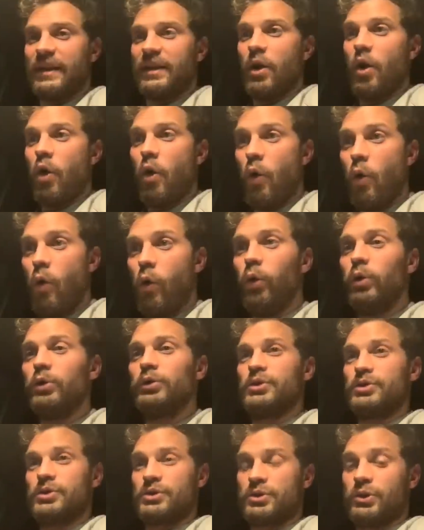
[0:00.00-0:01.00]
like an
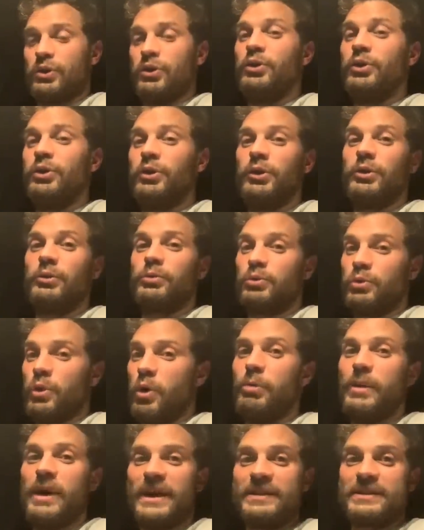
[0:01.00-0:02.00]
old school
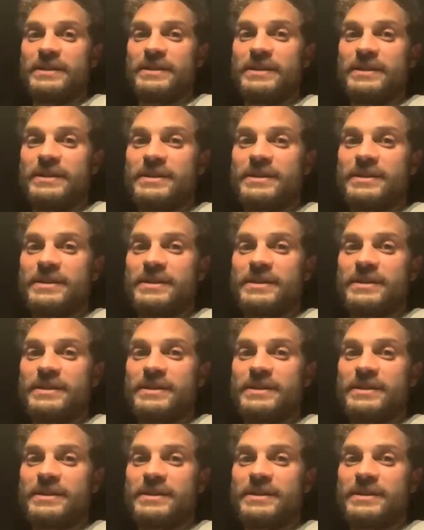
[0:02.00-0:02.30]
romance